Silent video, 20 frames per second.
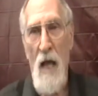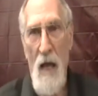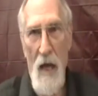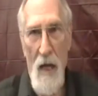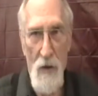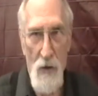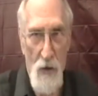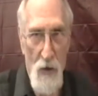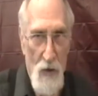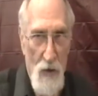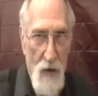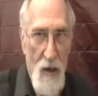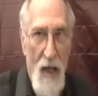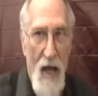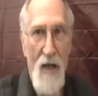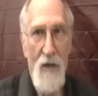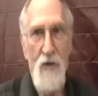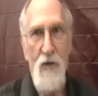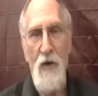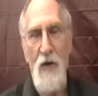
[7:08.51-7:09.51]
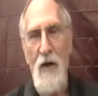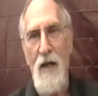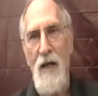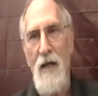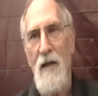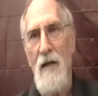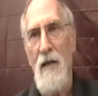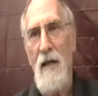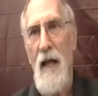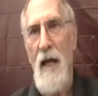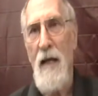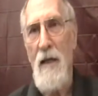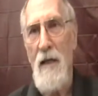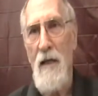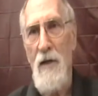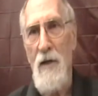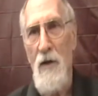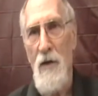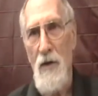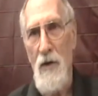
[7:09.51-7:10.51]
as you slide your heel down
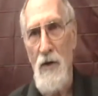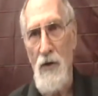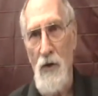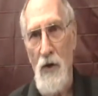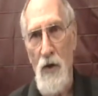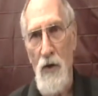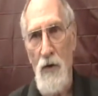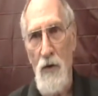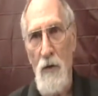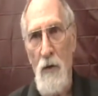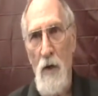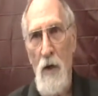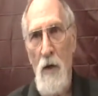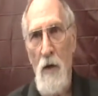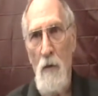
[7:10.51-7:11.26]
into the shoe,